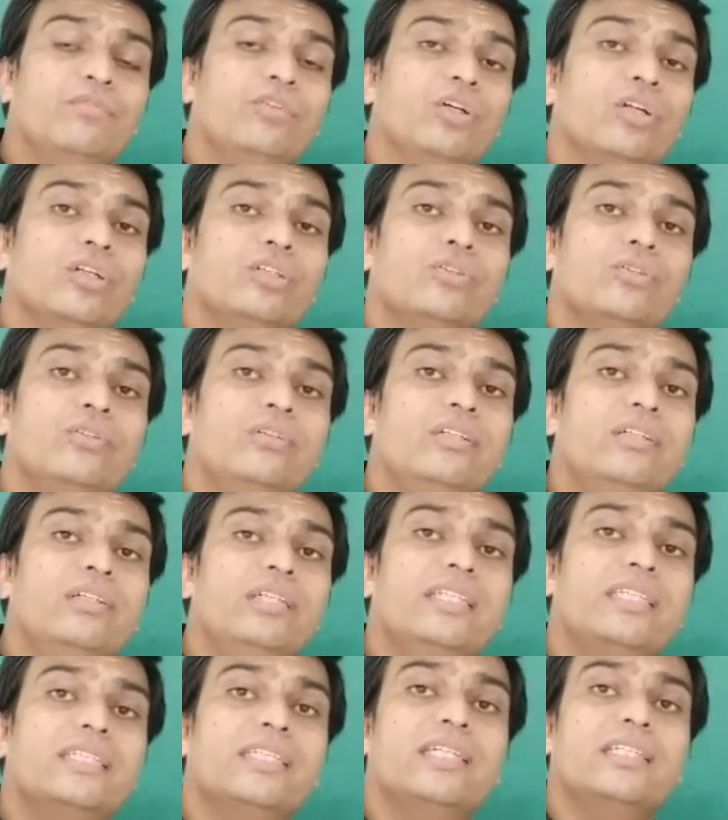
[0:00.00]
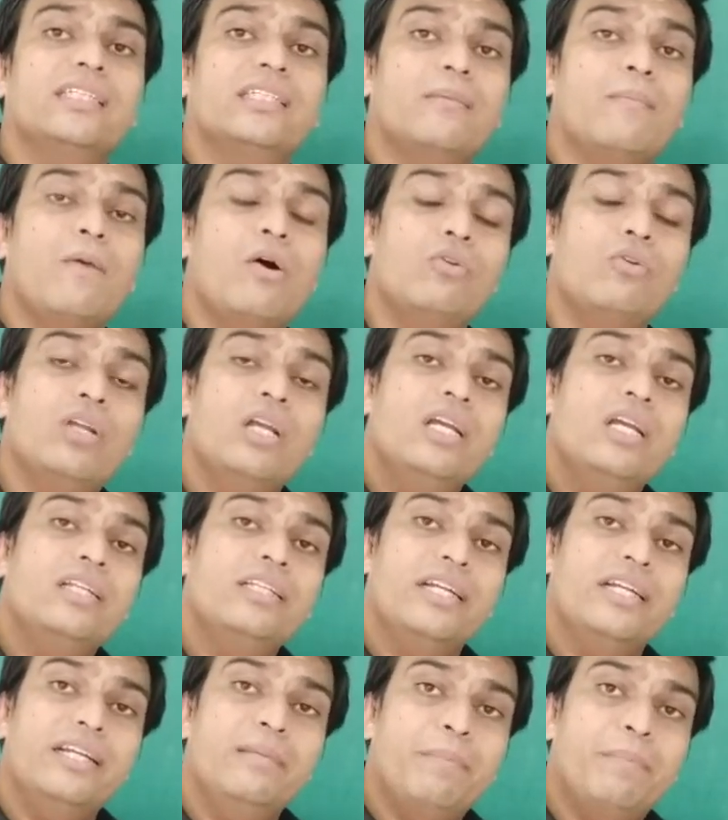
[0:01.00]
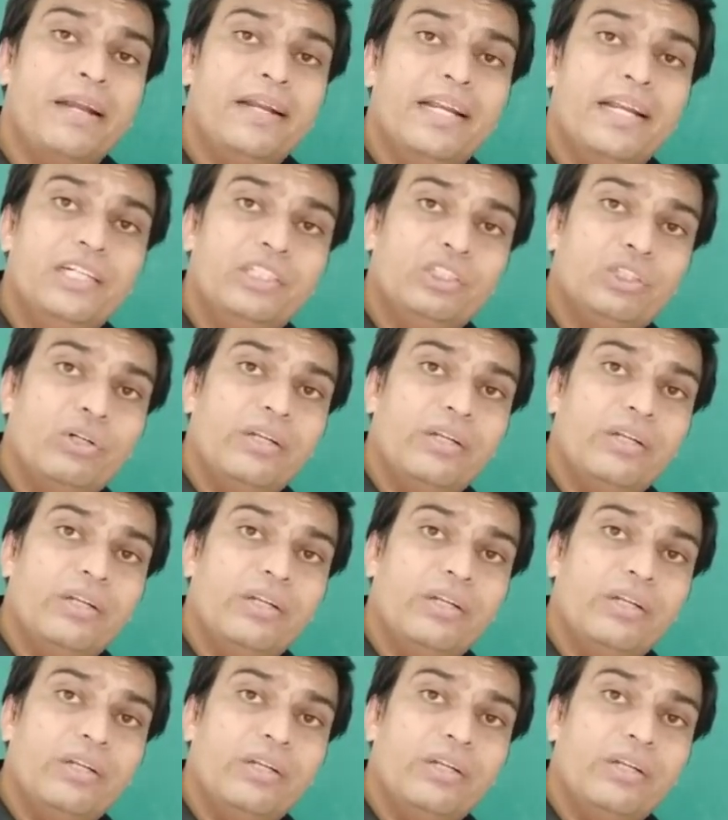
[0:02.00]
We also discussed about the dependence